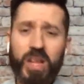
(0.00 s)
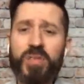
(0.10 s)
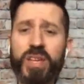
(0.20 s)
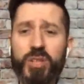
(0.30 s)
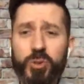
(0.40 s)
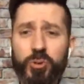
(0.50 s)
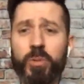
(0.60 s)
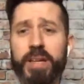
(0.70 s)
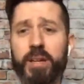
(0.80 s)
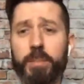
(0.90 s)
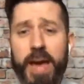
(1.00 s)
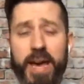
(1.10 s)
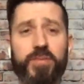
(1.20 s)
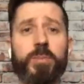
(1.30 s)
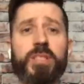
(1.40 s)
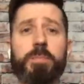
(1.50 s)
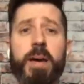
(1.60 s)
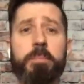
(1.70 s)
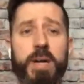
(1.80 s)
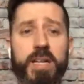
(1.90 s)
that you don't hear back from us
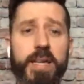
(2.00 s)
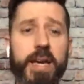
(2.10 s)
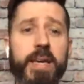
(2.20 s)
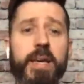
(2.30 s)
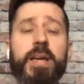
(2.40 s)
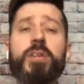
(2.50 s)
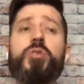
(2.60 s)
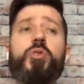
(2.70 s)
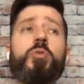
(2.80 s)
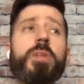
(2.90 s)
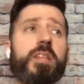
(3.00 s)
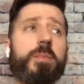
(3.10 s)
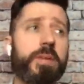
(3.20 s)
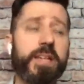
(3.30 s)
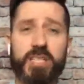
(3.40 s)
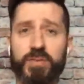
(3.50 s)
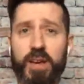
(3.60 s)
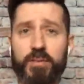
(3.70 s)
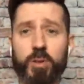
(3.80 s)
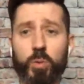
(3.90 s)
by Monday, do me the biggest
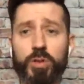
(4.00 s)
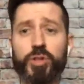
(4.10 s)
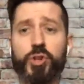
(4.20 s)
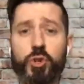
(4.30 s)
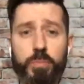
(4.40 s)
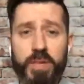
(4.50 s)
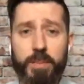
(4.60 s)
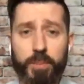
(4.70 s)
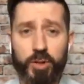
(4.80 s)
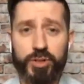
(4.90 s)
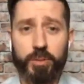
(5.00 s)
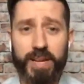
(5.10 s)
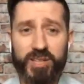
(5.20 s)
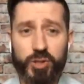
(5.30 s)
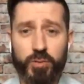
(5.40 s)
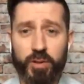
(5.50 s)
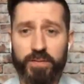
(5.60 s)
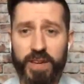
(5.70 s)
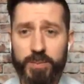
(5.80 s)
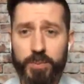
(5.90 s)
favor in the world and shoot me a personal message over on
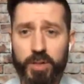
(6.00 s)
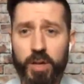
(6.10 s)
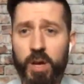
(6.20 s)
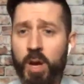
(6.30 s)
Facebook.